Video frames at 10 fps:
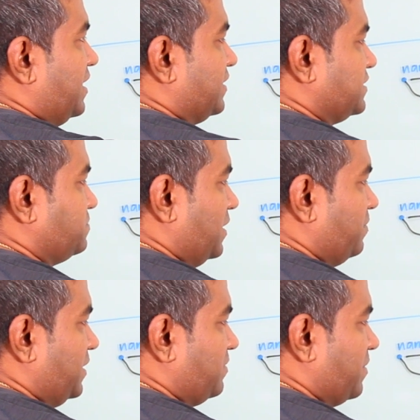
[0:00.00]
this may
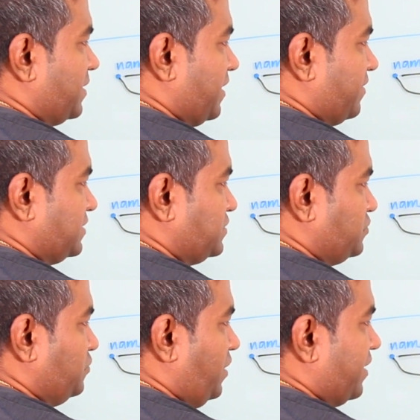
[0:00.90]
be in memory address
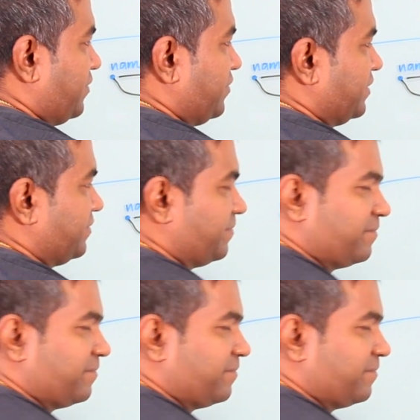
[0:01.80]
200,